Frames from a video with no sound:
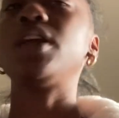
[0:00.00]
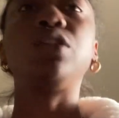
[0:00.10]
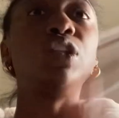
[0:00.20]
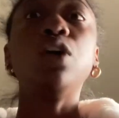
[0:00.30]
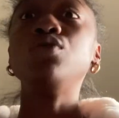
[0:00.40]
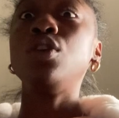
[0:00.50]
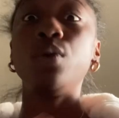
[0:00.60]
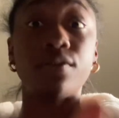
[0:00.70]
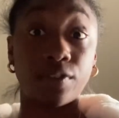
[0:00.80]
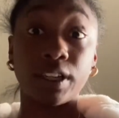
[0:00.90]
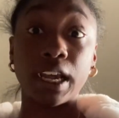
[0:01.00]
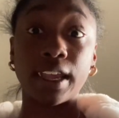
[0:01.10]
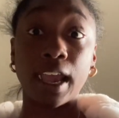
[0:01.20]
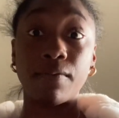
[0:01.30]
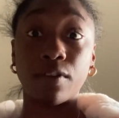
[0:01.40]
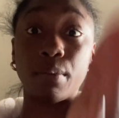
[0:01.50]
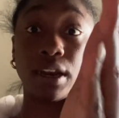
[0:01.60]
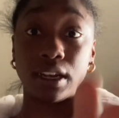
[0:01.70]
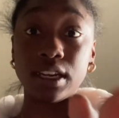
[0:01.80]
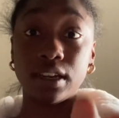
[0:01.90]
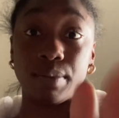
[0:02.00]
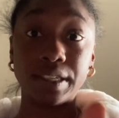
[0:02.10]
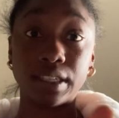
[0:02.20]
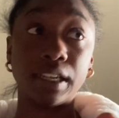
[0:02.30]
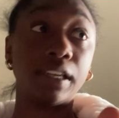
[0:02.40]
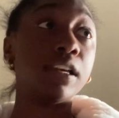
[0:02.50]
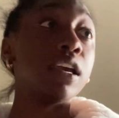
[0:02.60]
Don't know where the fuck that came from, but it needed to be said.